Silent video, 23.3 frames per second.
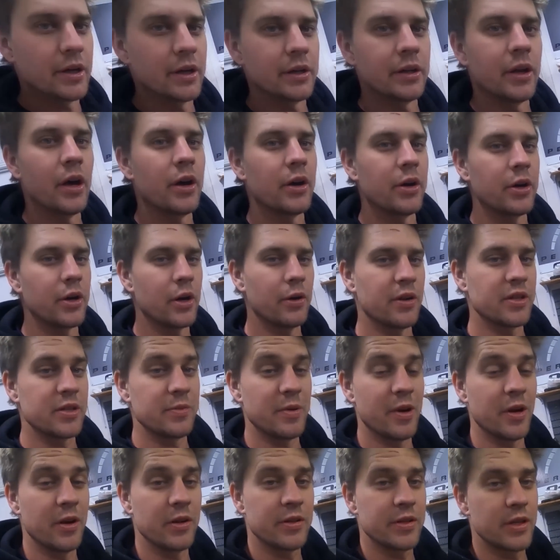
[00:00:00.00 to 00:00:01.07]
night. I got to go run
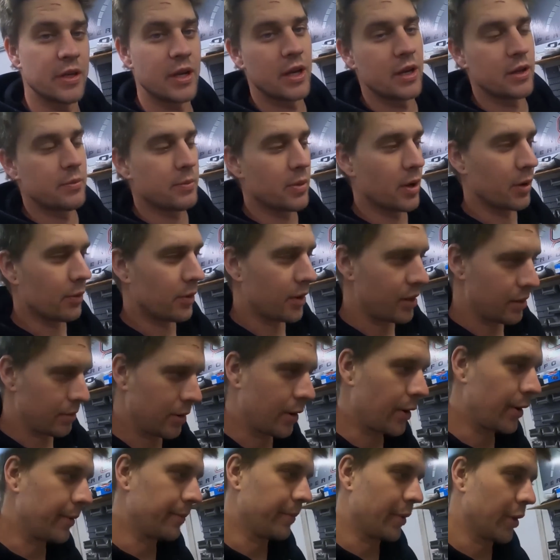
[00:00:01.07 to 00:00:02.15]
some errands today, but while I'm
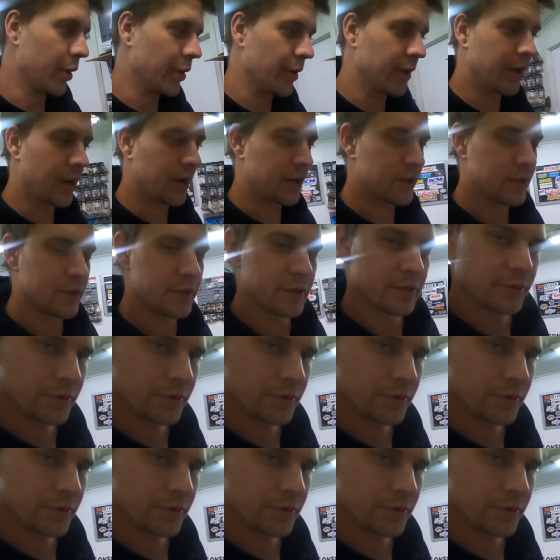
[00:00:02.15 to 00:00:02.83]
gone, Bo can actually